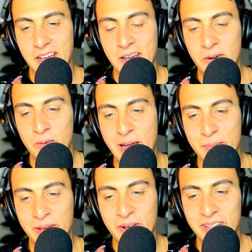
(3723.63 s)
uh,
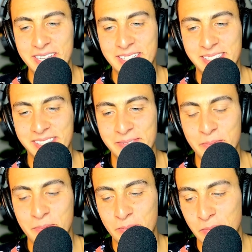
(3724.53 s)
wrapping all this
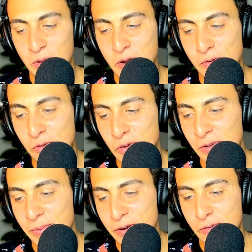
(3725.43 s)

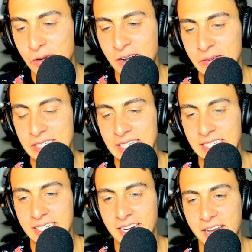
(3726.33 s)
beautiful beautiful
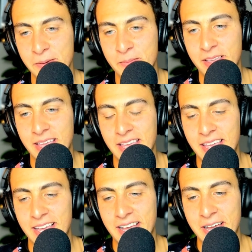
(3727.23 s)
conversation up
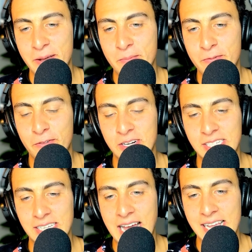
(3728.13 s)
um,
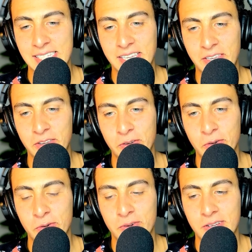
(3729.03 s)
firstly, asking
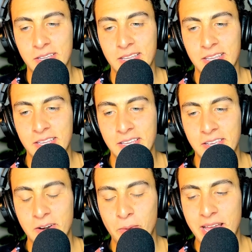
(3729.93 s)
you,
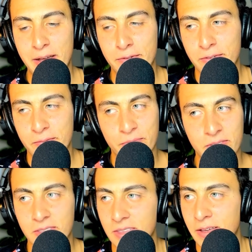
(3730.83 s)
you know, we have
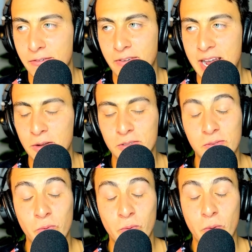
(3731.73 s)
a final,
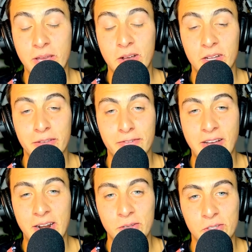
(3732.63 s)
what we call the
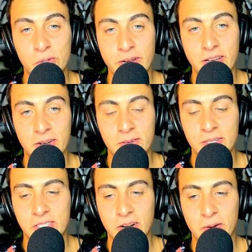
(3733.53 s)
final trio,
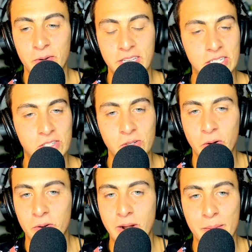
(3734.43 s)
which are really
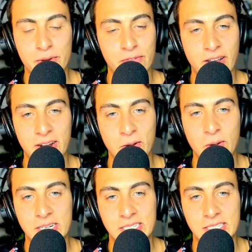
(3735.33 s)
short, rapid fire
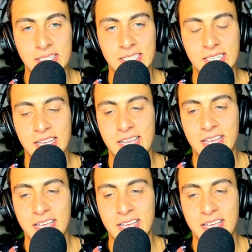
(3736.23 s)
questions